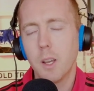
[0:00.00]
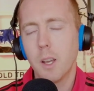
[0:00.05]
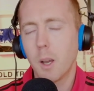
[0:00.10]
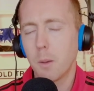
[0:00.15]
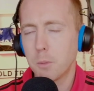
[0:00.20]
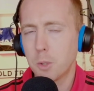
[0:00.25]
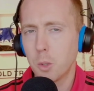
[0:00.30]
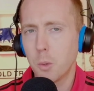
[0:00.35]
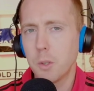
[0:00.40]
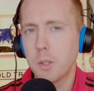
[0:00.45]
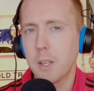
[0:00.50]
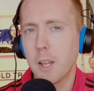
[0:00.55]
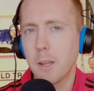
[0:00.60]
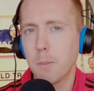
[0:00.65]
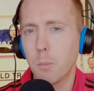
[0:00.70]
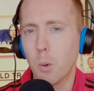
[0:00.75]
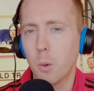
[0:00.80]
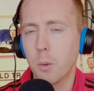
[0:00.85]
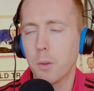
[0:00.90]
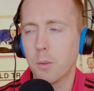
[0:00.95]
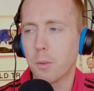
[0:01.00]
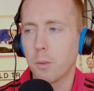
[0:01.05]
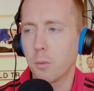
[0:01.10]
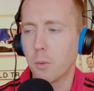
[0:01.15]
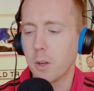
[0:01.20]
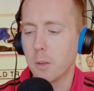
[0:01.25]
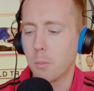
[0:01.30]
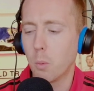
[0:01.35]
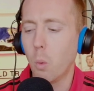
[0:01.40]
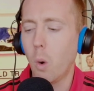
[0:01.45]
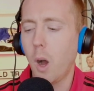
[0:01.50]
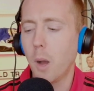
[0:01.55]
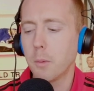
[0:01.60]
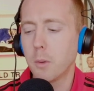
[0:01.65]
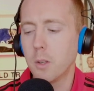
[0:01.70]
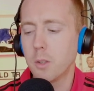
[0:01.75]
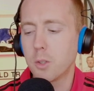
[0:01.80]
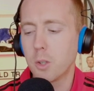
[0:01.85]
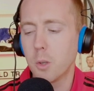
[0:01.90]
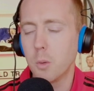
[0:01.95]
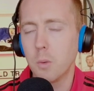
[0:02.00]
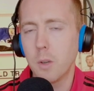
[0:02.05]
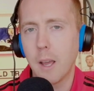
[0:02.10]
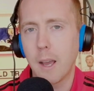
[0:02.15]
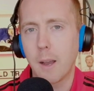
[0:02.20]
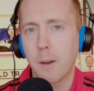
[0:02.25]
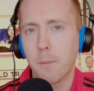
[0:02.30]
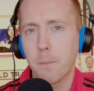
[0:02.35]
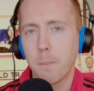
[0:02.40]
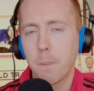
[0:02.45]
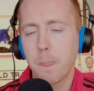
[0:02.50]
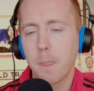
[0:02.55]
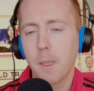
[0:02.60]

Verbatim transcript: I'm sure he'd name more than three. But what I'm going to do now,